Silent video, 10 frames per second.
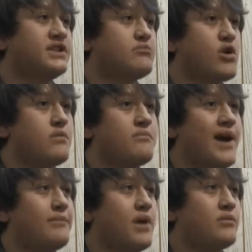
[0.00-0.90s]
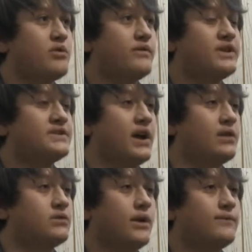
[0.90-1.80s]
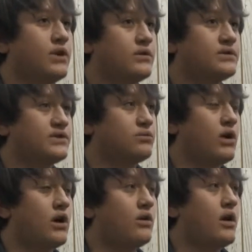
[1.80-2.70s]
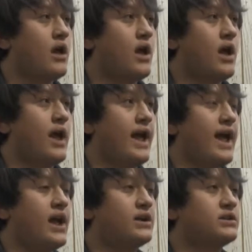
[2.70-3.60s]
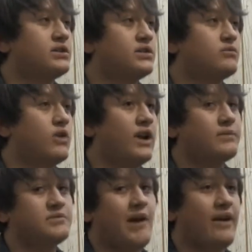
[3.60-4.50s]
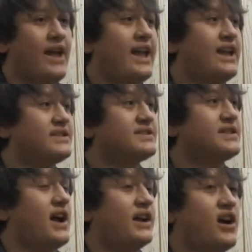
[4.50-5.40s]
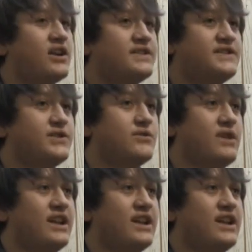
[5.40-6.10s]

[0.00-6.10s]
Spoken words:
Tim Burton Batman movies, I loved those as well. And when I was about 8, I got into